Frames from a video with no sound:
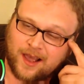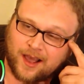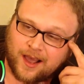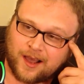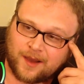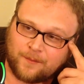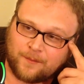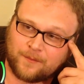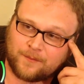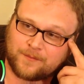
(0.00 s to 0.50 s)

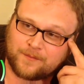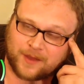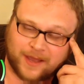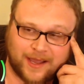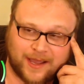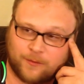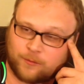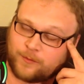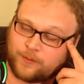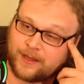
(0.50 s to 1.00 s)
I
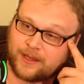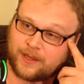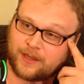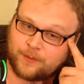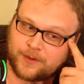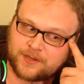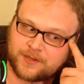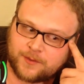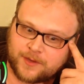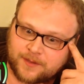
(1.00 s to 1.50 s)
really
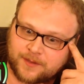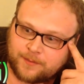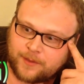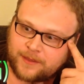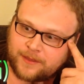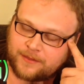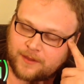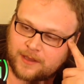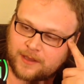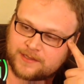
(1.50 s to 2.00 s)
wish we could
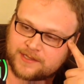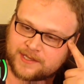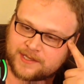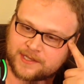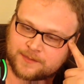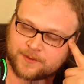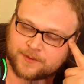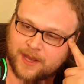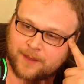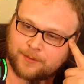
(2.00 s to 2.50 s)
play
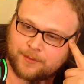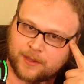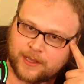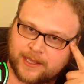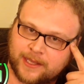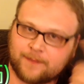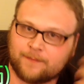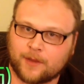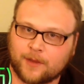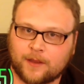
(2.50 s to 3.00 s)
Thoughtseize. We're not
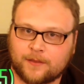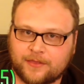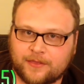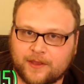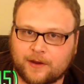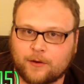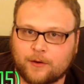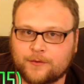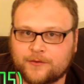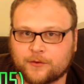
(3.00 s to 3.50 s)
playing
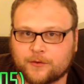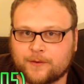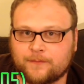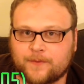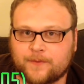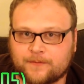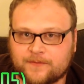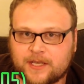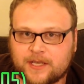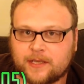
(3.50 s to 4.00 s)
Theros or
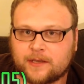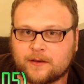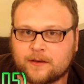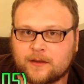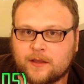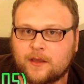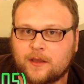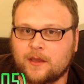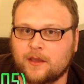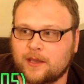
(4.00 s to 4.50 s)

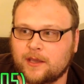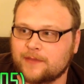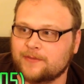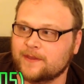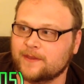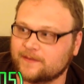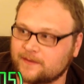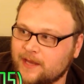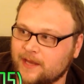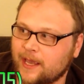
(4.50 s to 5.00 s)
M15
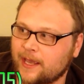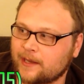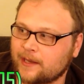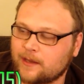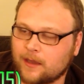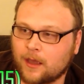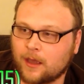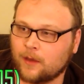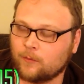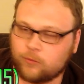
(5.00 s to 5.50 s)
in this deck.